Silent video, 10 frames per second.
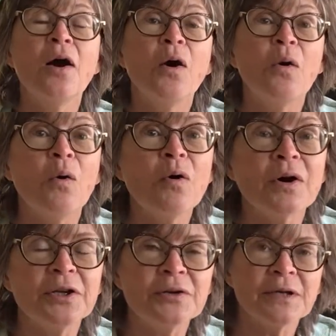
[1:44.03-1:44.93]
Or
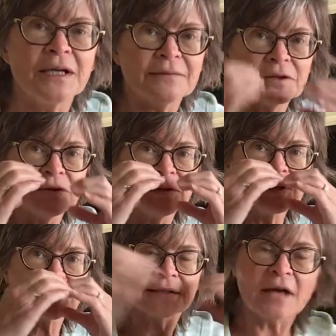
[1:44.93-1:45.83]
you could even do the
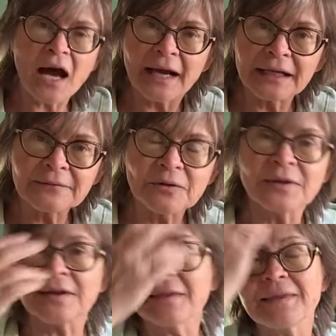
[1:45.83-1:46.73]
sign for
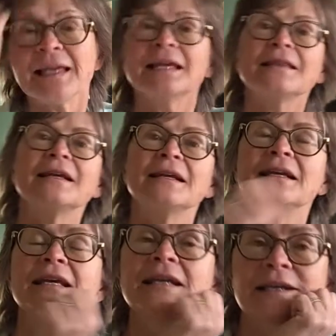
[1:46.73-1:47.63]
the thing that it
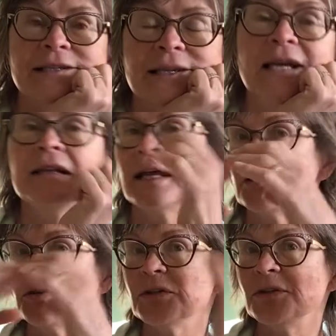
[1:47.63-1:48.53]
is. Like
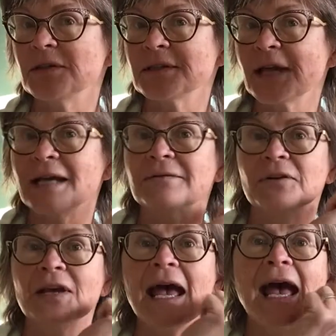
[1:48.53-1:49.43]
you could do the sign for
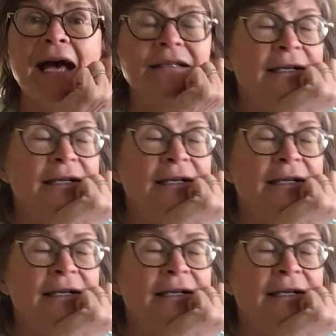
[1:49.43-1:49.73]
cat.